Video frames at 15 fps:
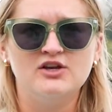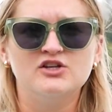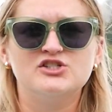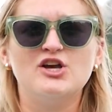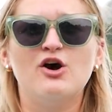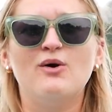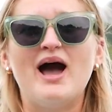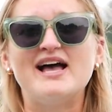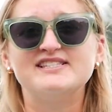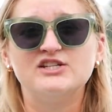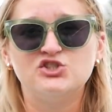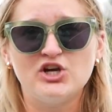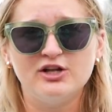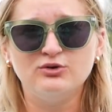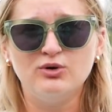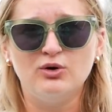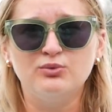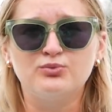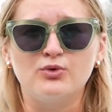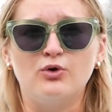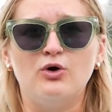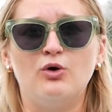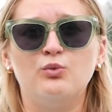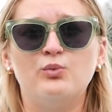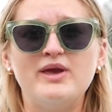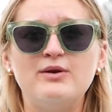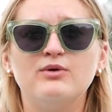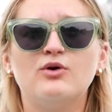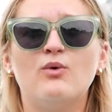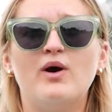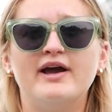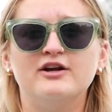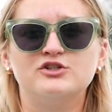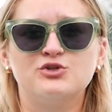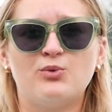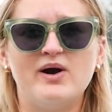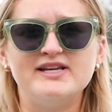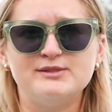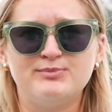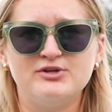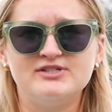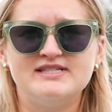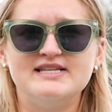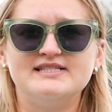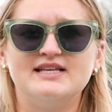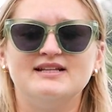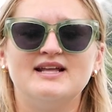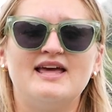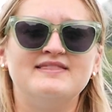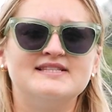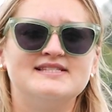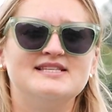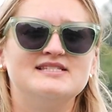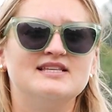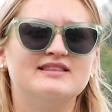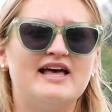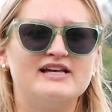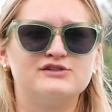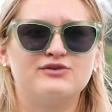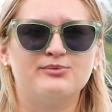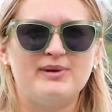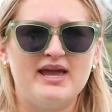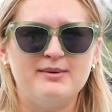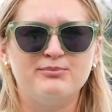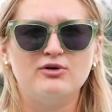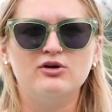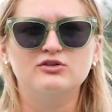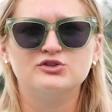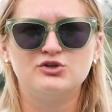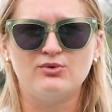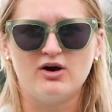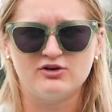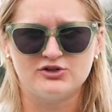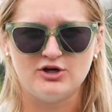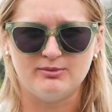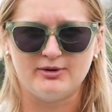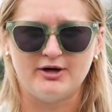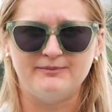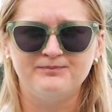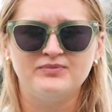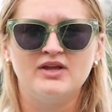So as a general rule, we require twice per season, and the season lasts from April to October.